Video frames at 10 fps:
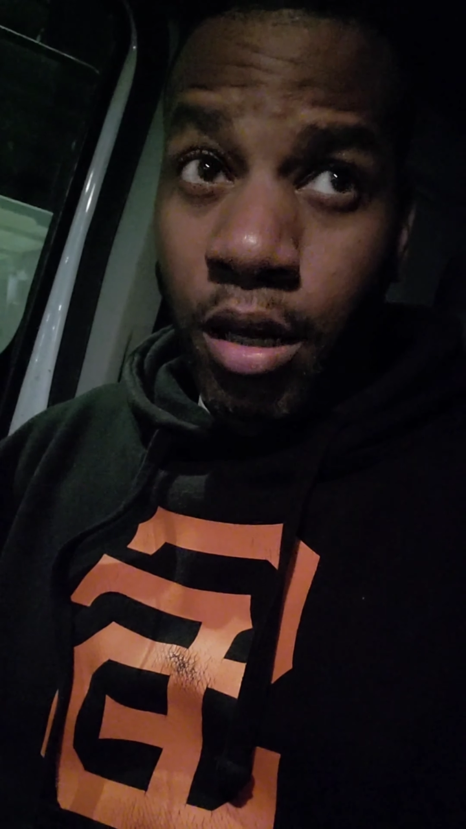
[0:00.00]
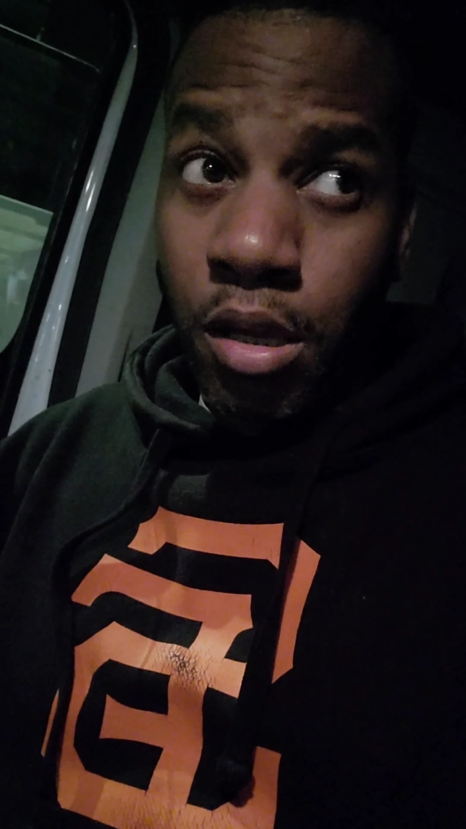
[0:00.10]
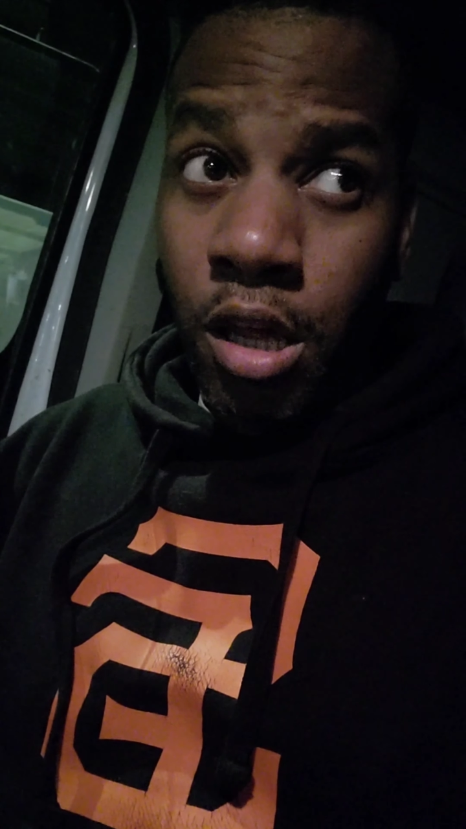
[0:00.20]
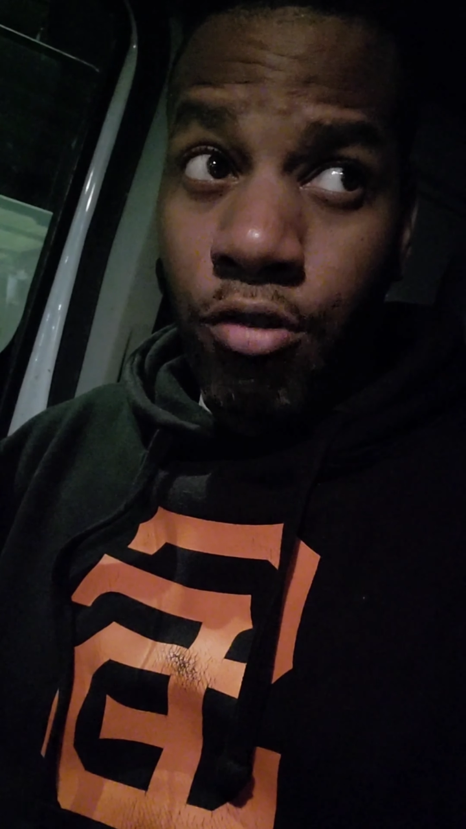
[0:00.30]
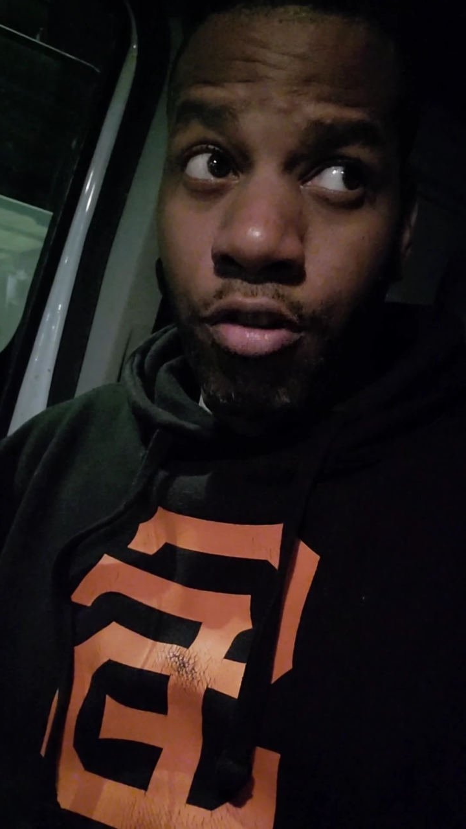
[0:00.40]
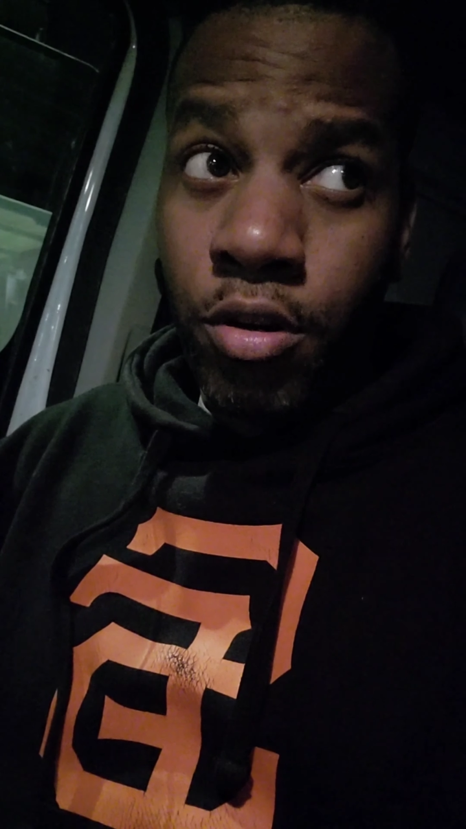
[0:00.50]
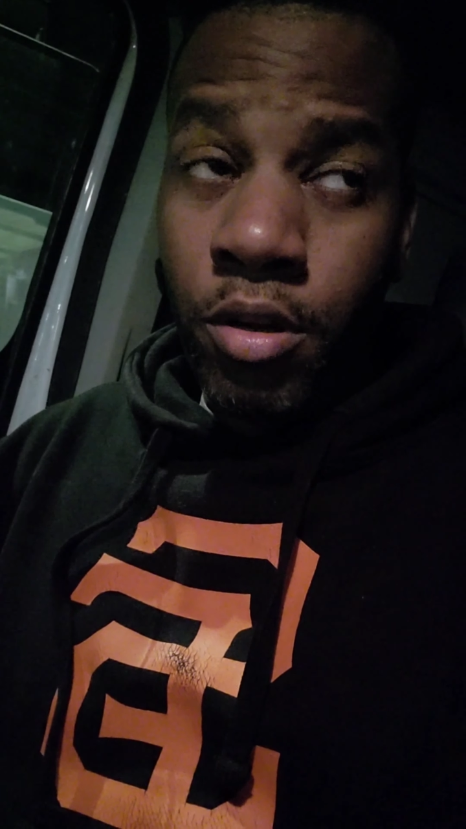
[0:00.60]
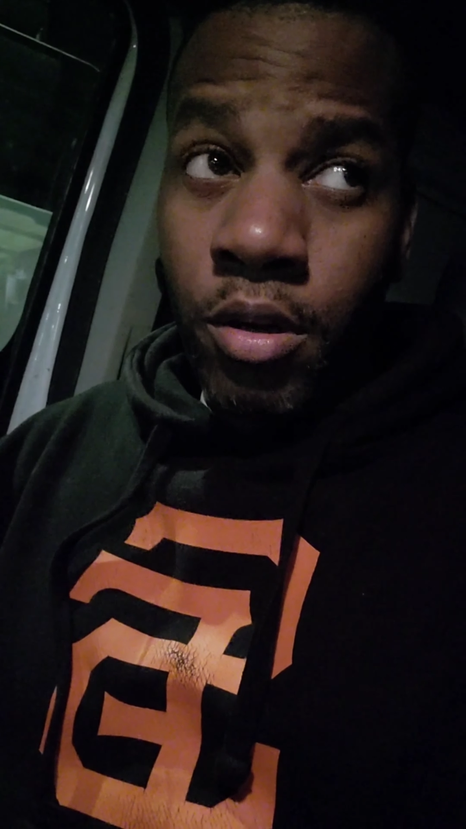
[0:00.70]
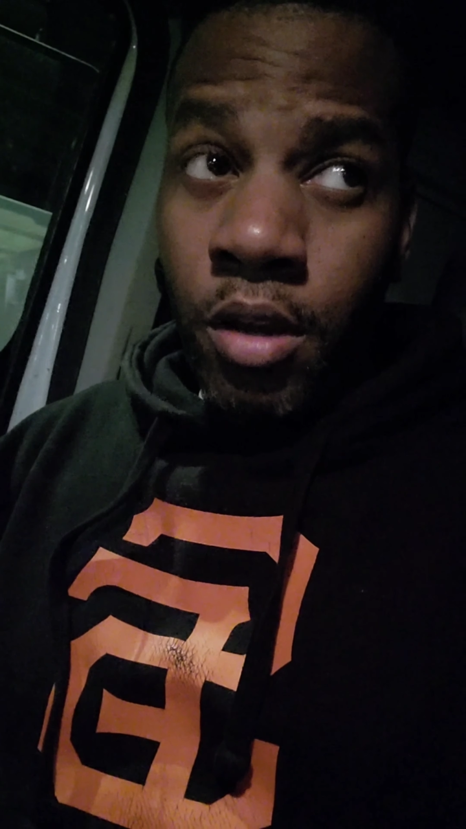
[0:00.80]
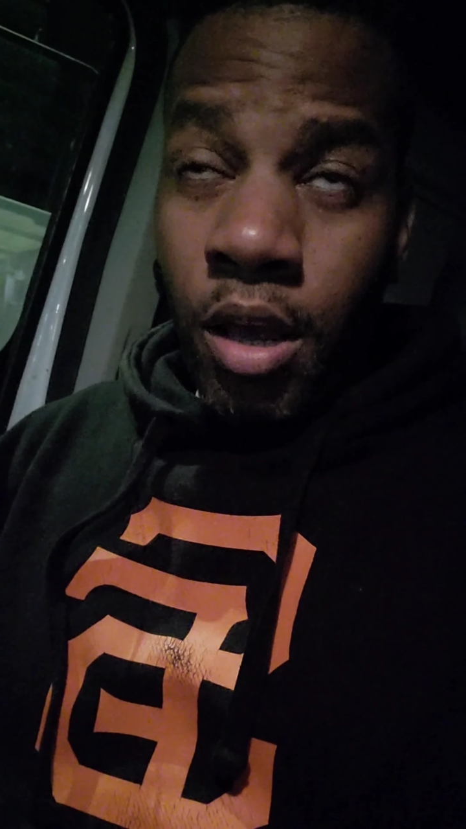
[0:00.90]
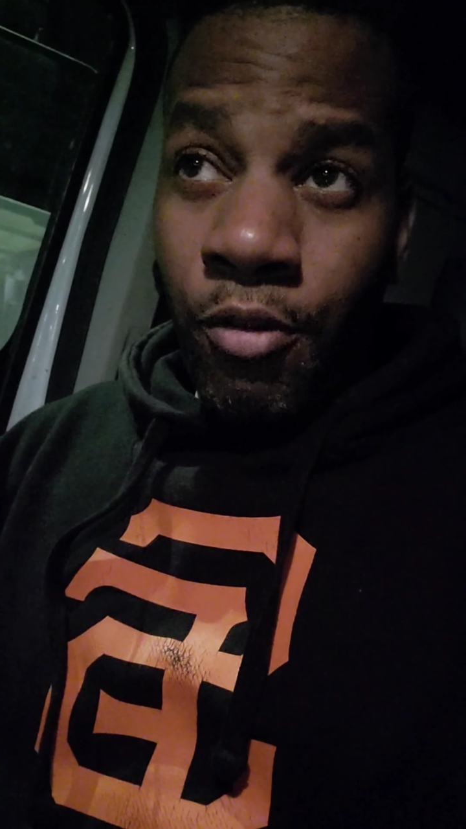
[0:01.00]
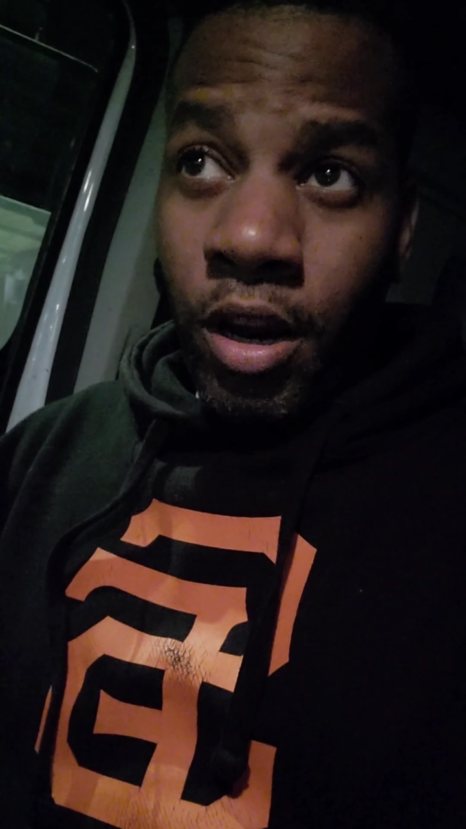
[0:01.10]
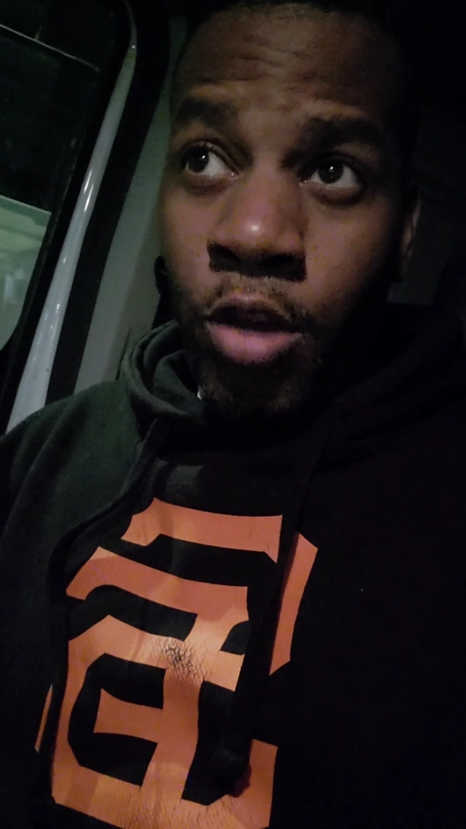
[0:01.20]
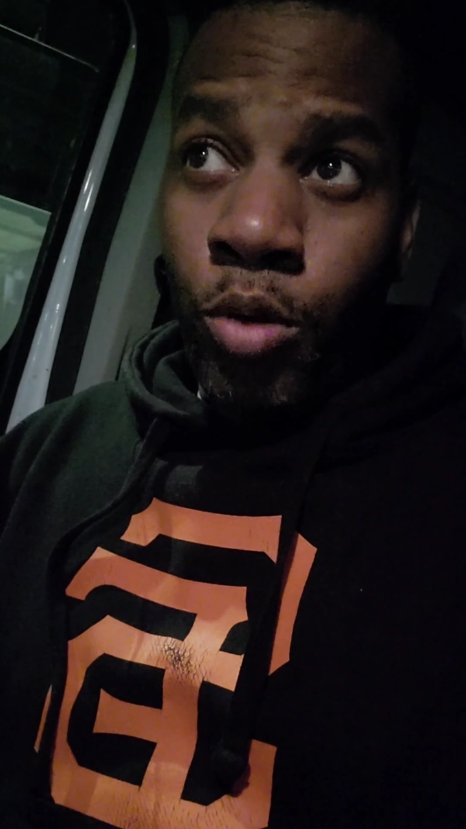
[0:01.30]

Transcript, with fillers: etc., right?